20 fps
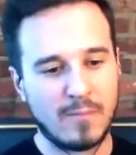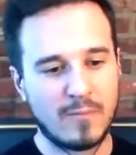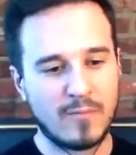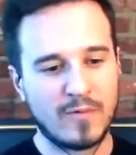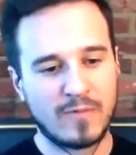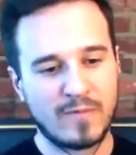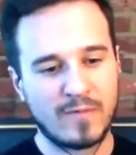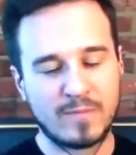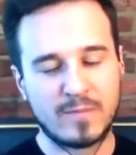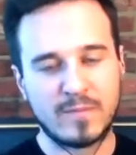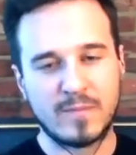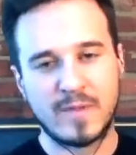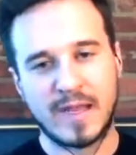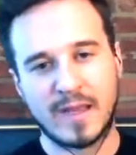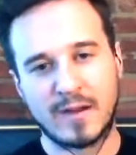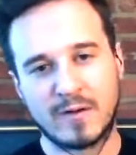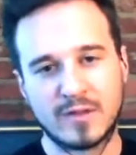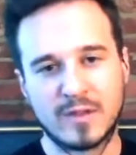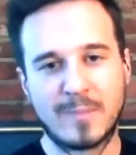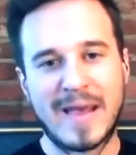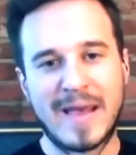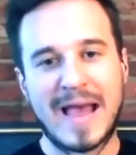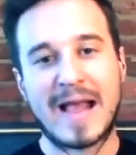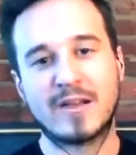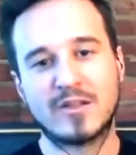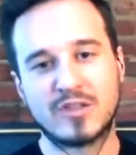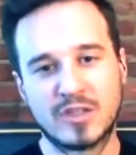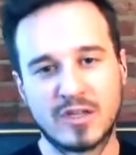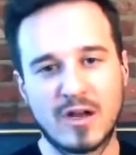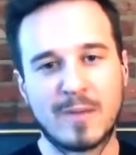we've handled the
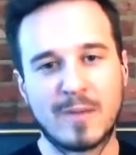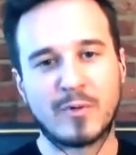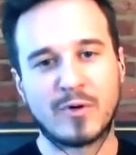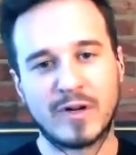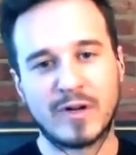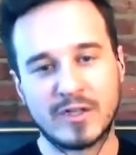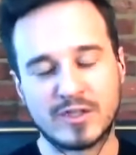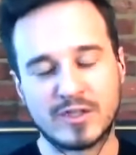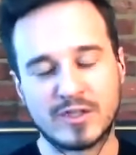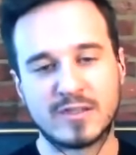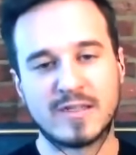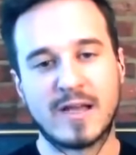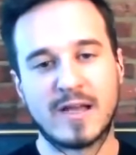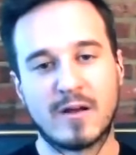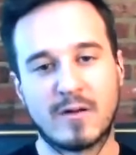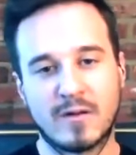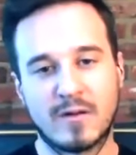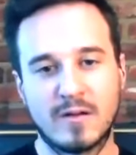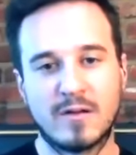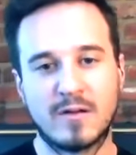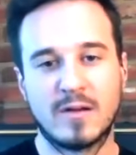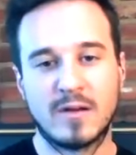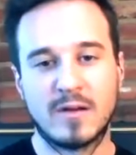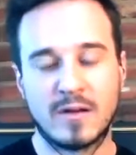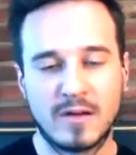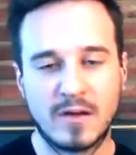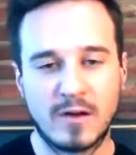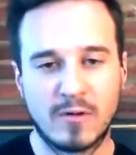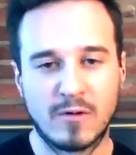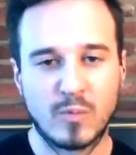packaging operations down
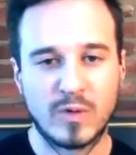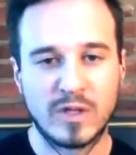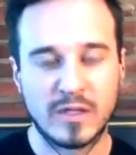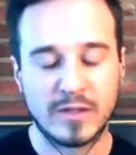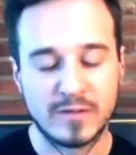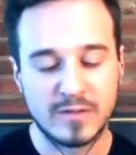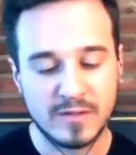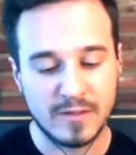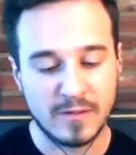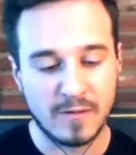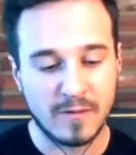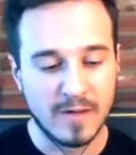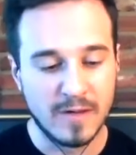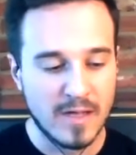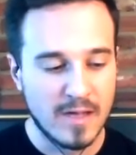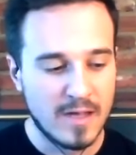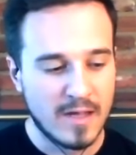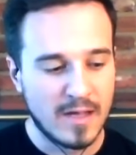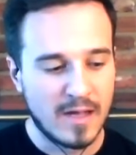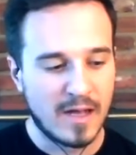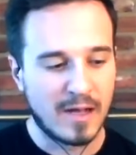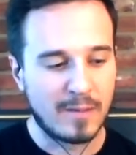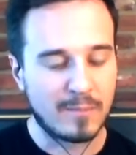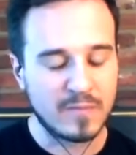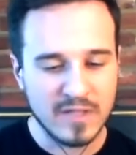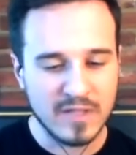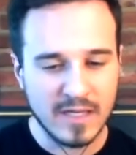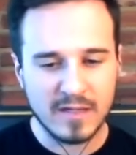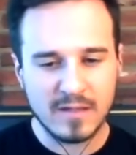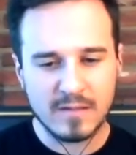in here in Willows. So
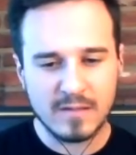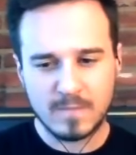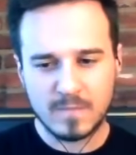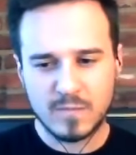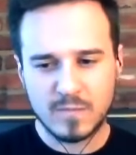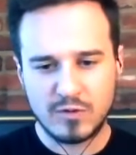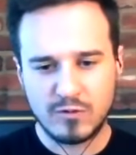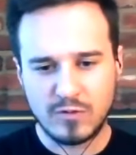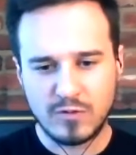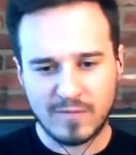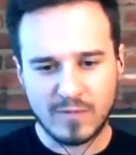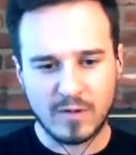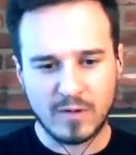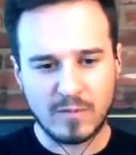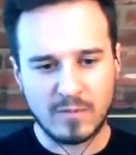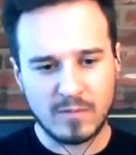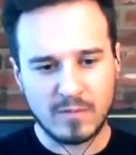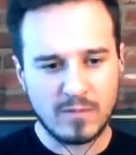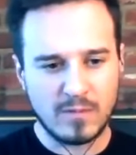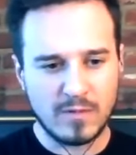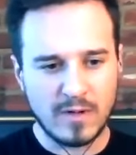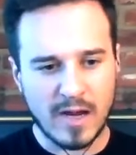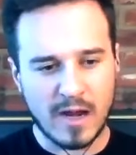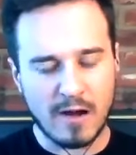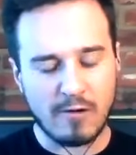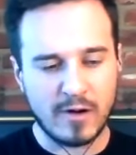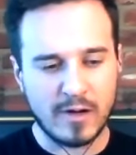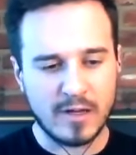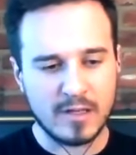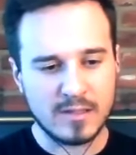it's kind of two different
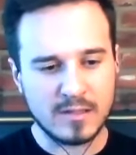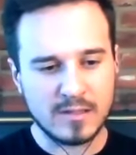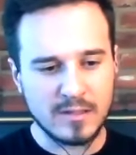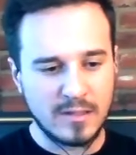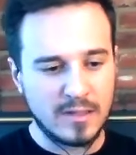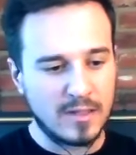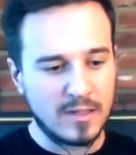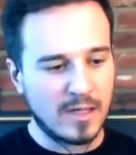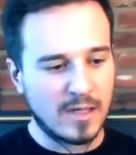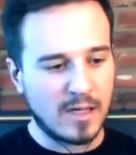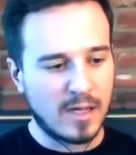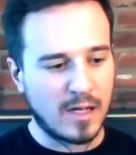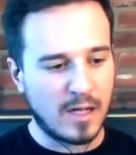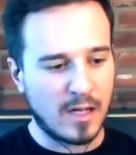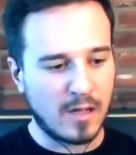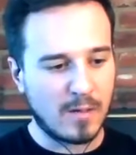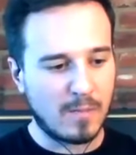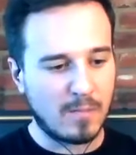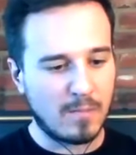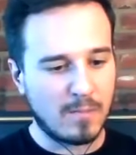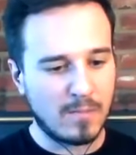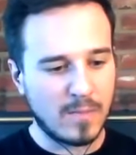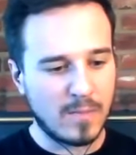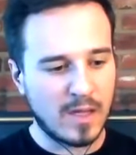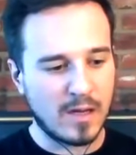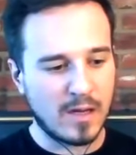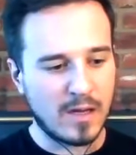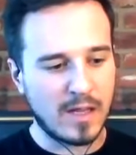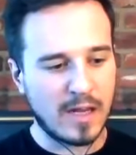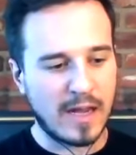areas.
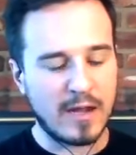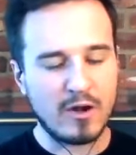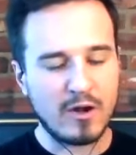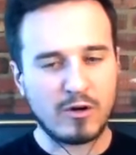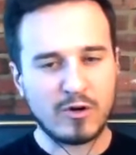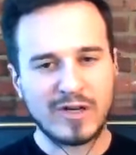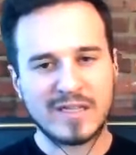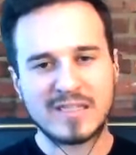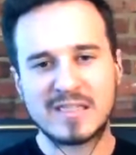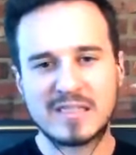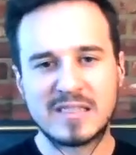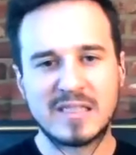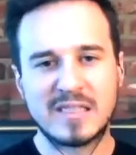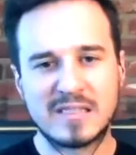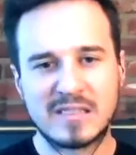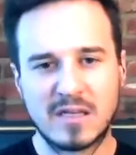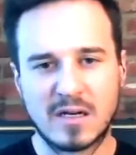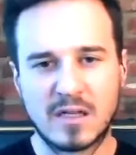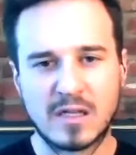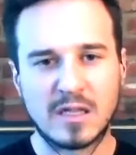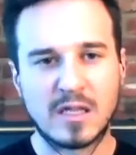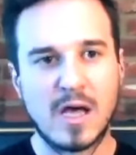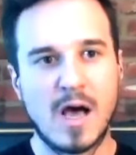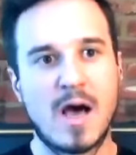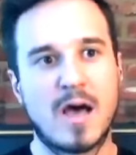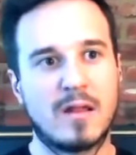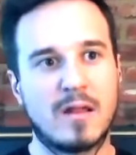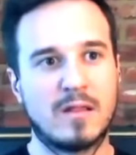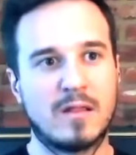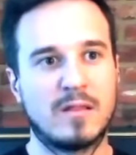And I know Crescent City's done a
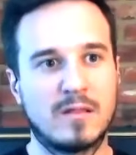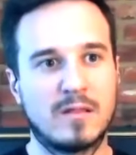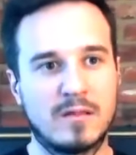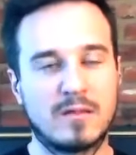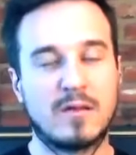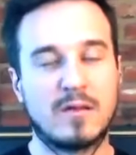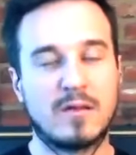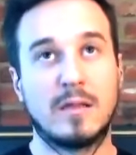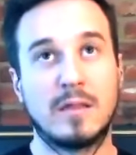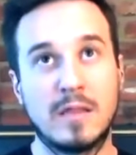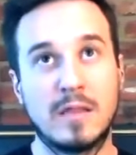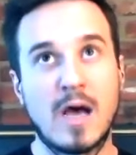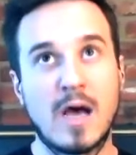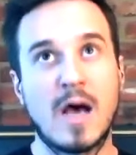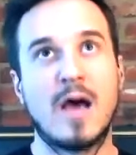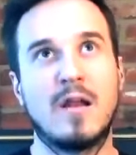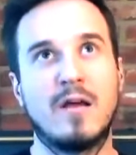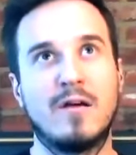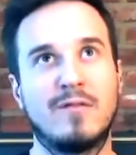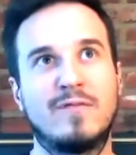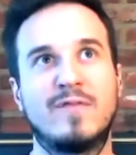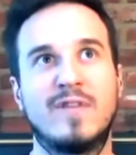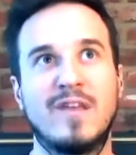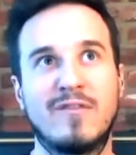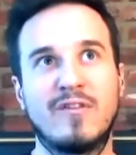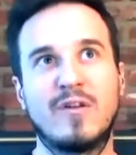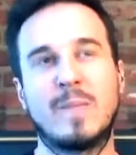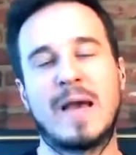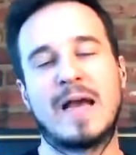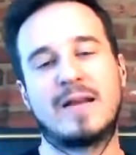lot of
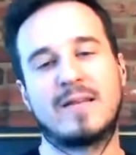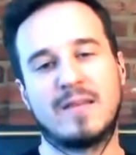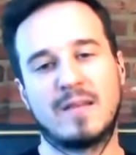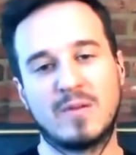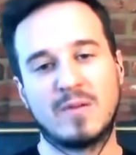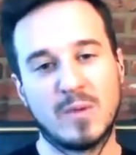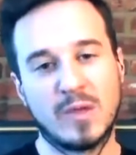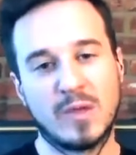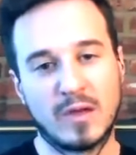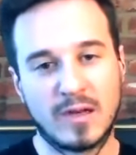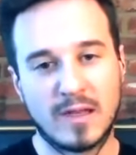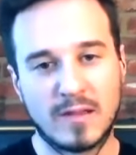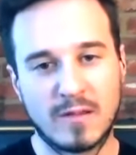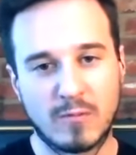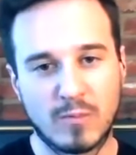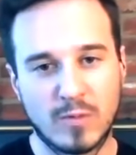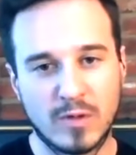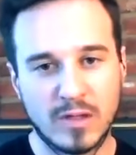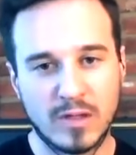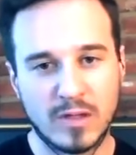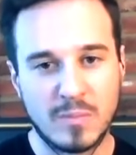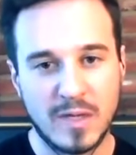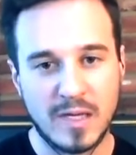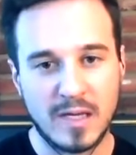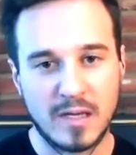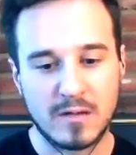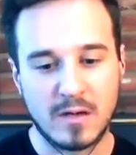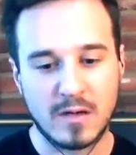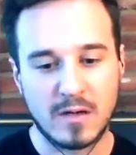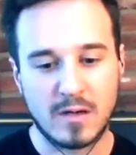giving back to the community. They're really
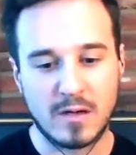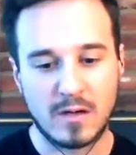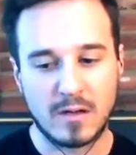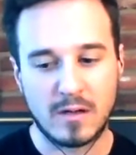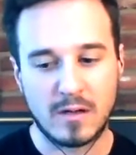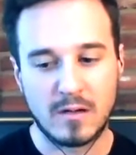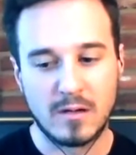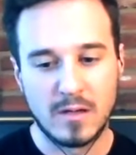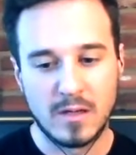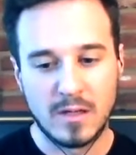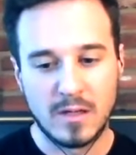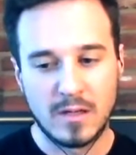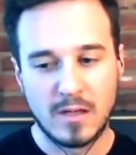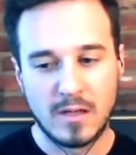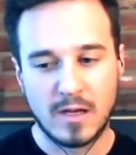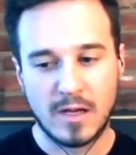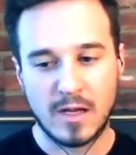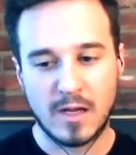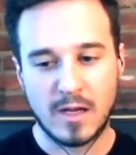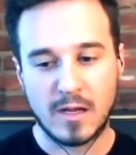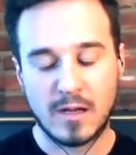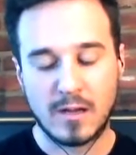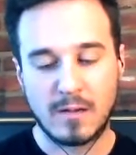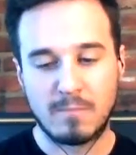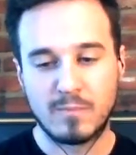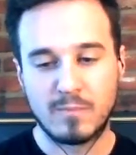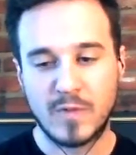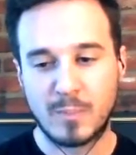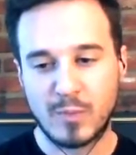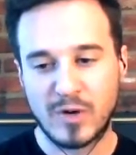big on
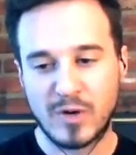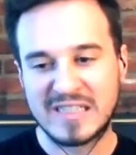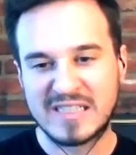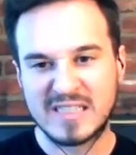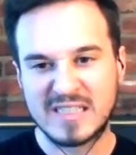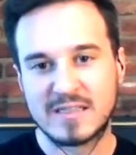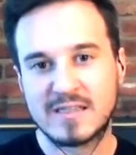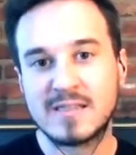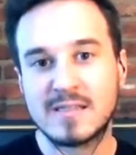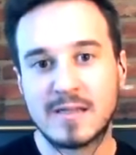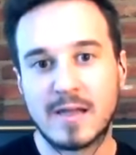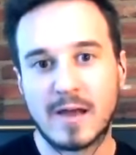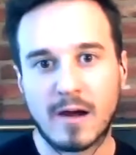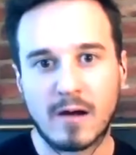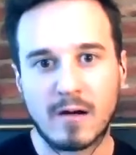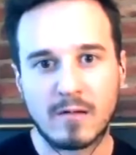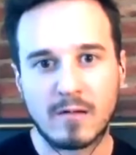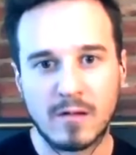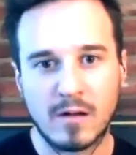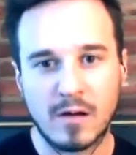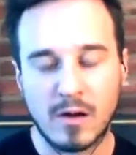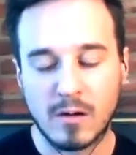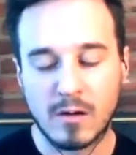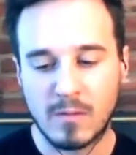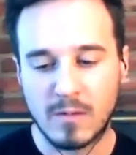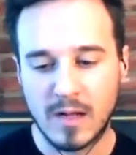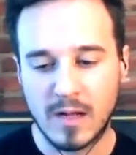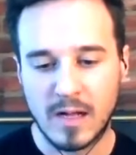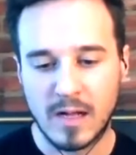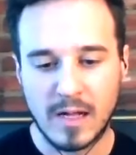the presence there, you
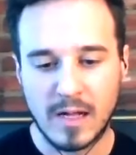know,